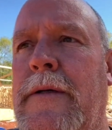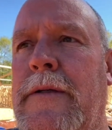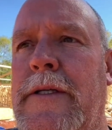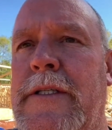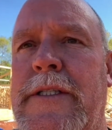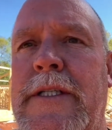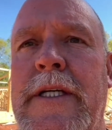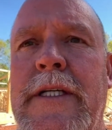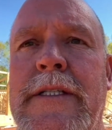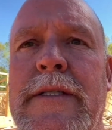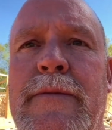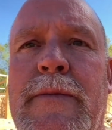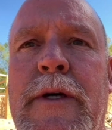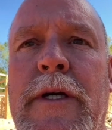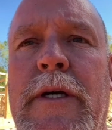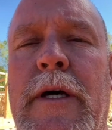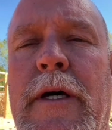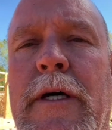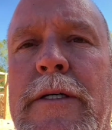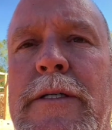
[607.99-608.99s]
the season
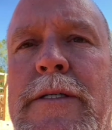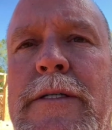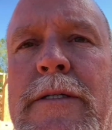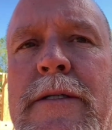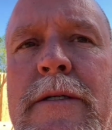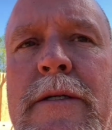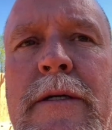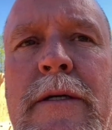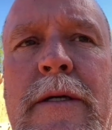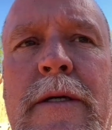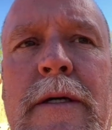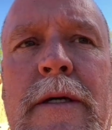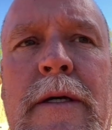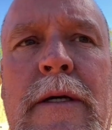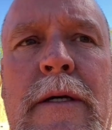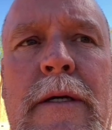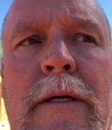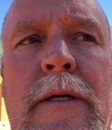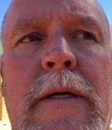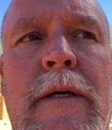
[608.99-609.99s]
because,
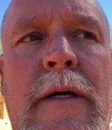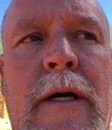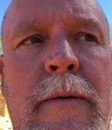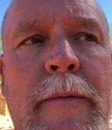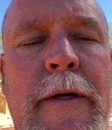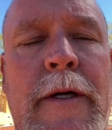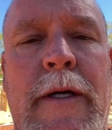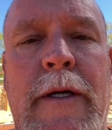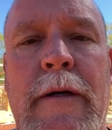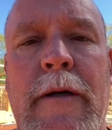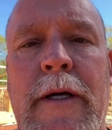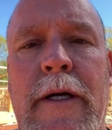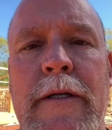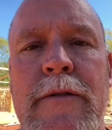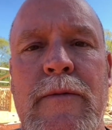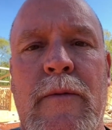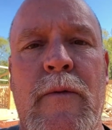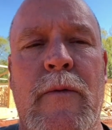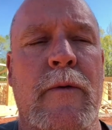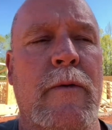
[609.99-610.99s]
I mean, here it
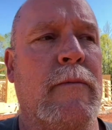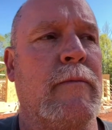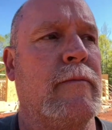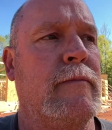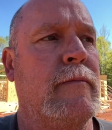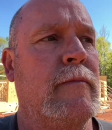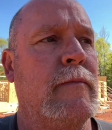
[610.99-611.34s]
gets warm.